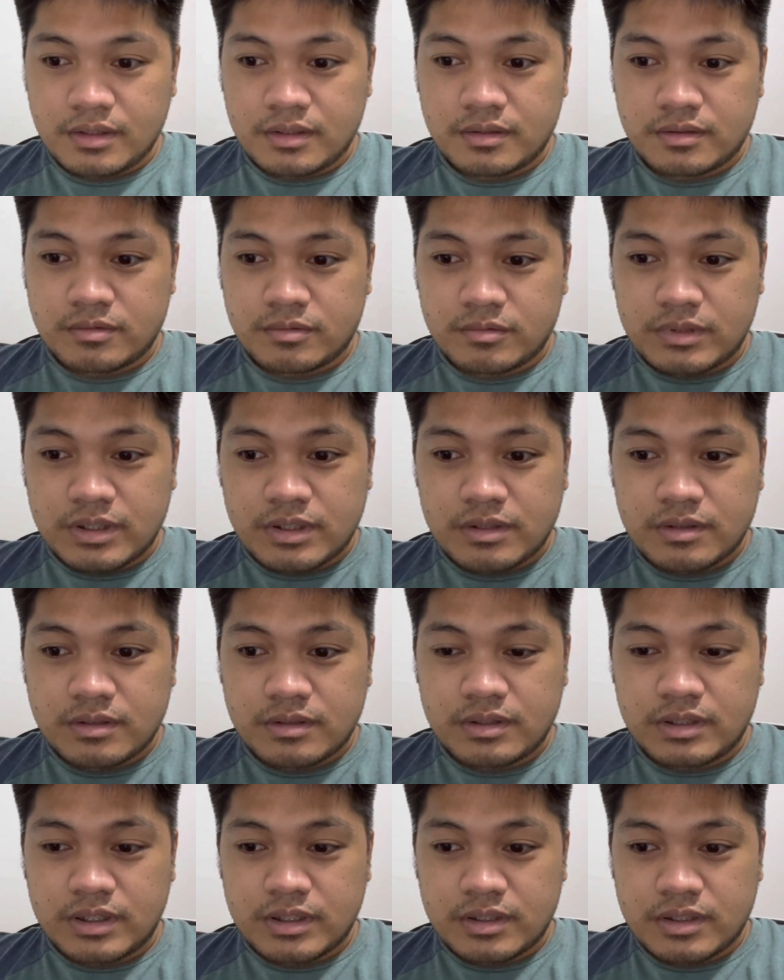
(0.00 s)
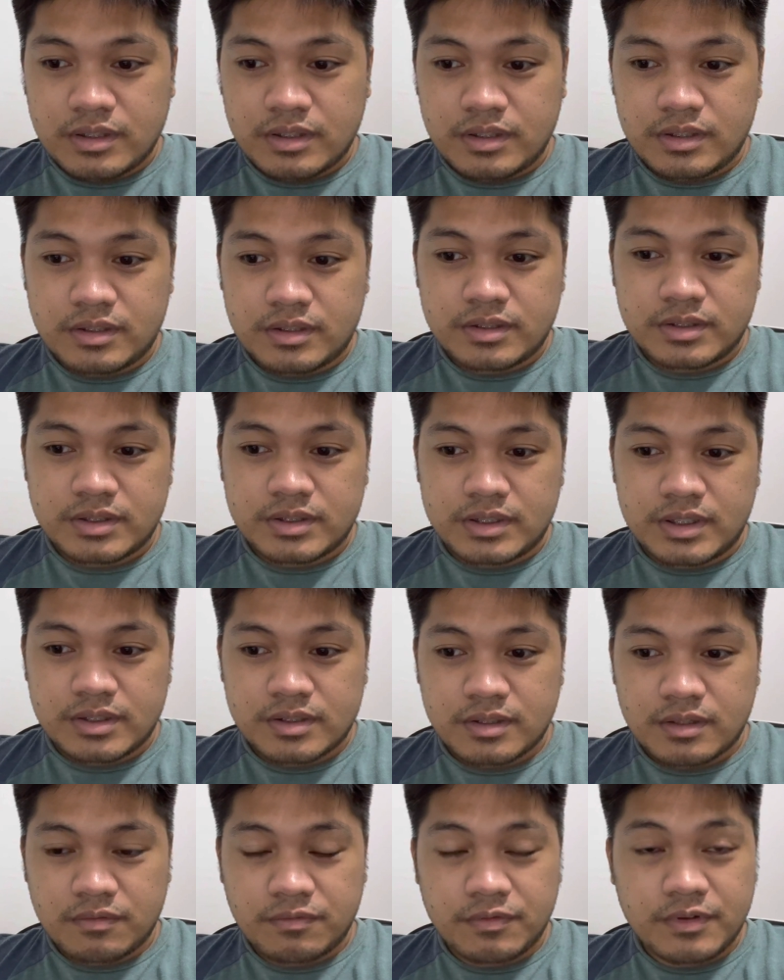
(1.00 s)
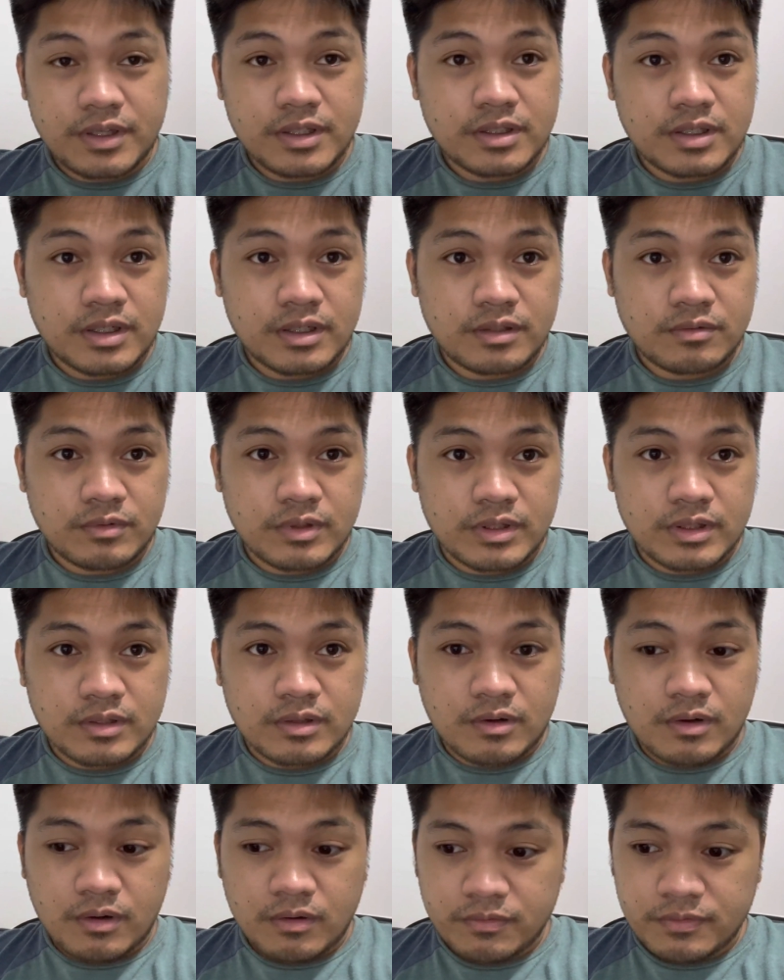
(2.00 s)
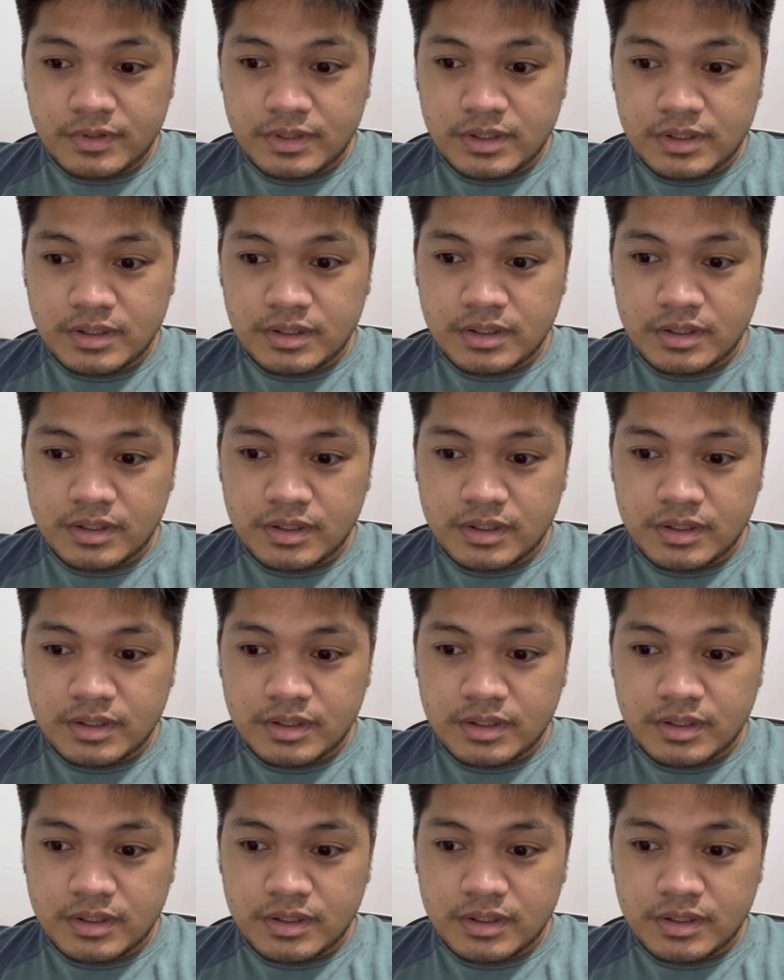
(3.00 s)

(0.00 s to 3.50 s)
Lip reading: So that is Nescafe 3-in-1 coffee.